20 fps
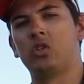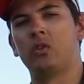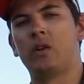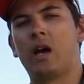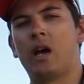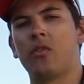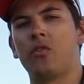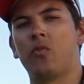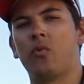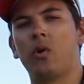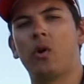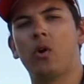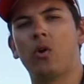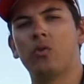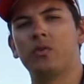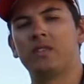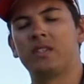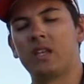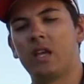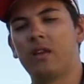you down the
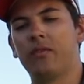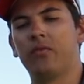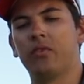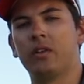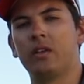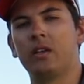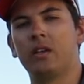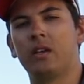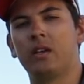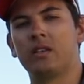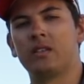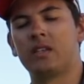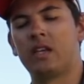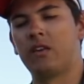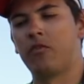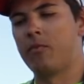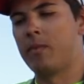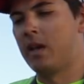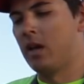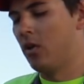road safely in a
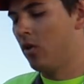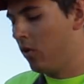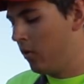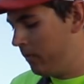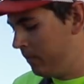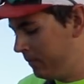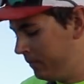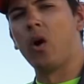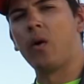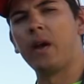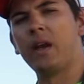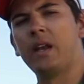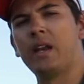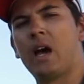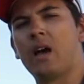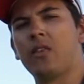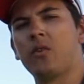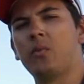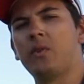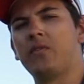safe manner. Okay,
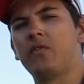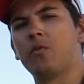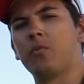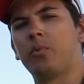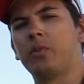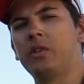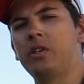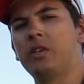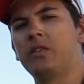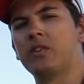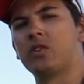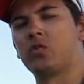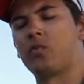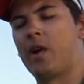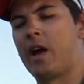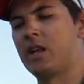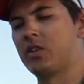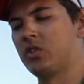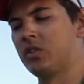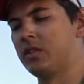now that we've completed this
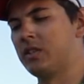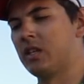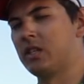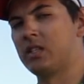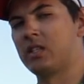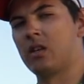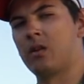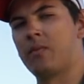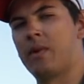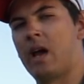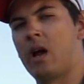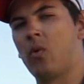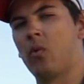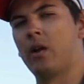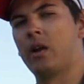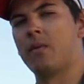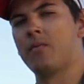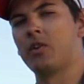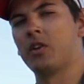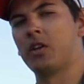ratchet system, now
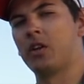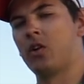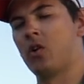what I'm going to